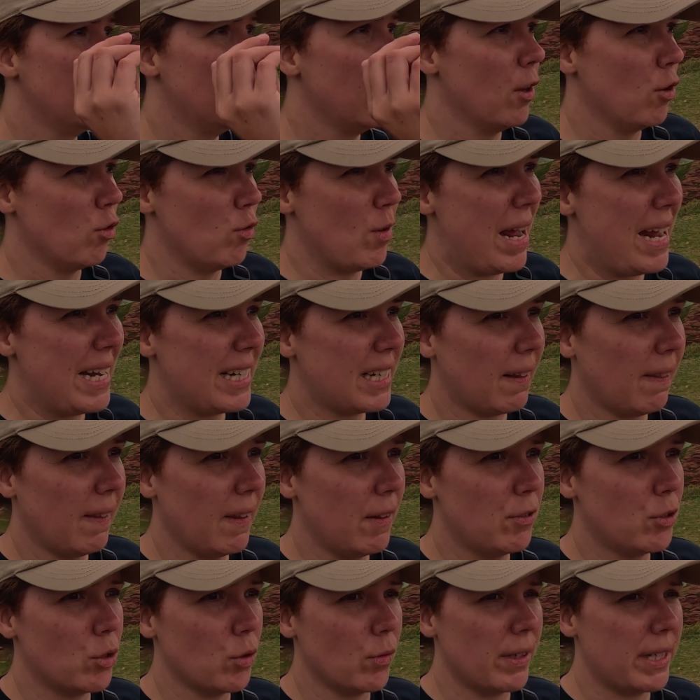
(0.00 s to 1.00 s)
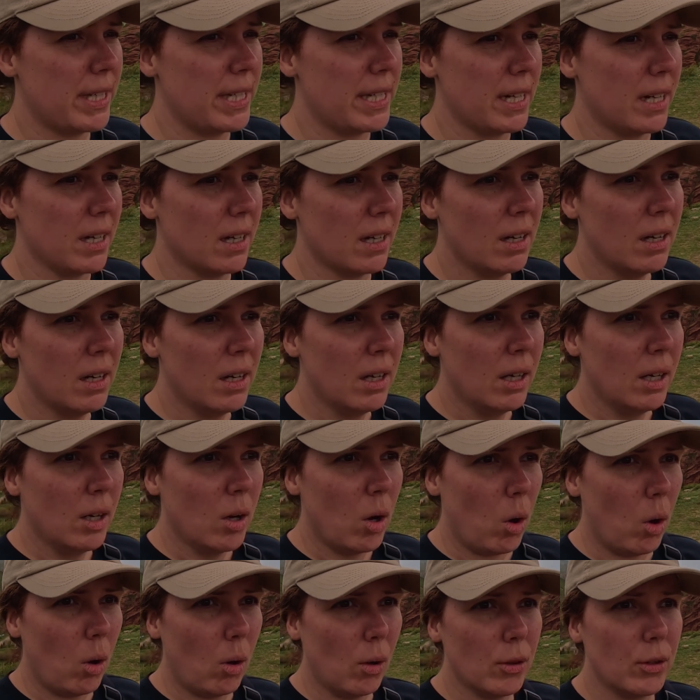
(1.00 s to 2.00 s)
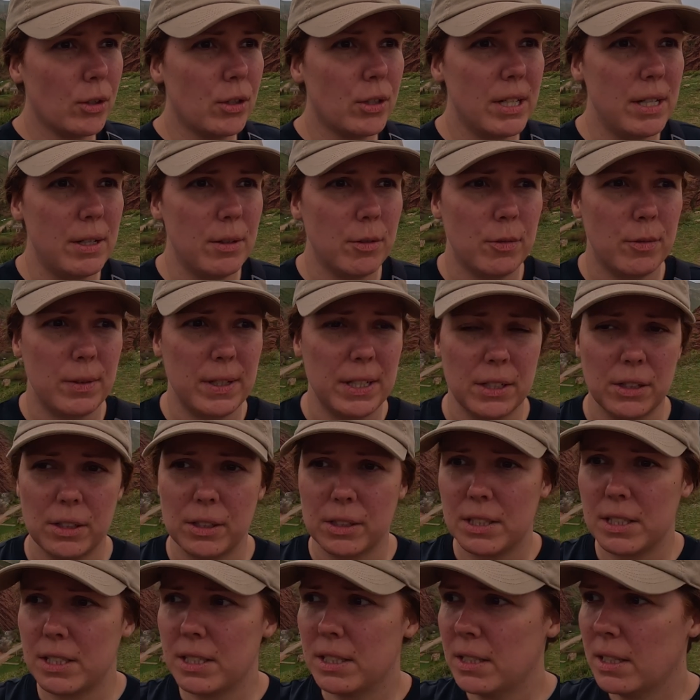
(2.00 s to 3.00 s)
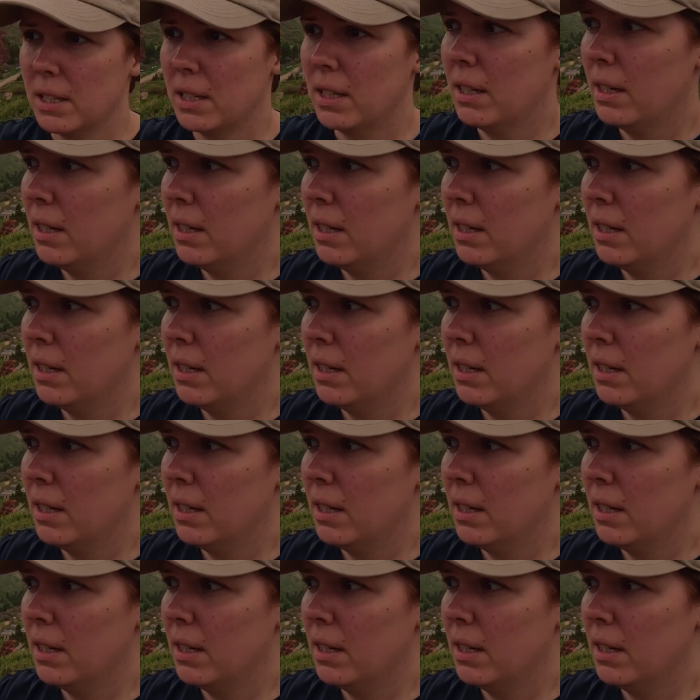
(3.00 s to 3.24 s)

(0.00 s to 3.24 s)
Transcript: the red cliffs over here, all the green fields,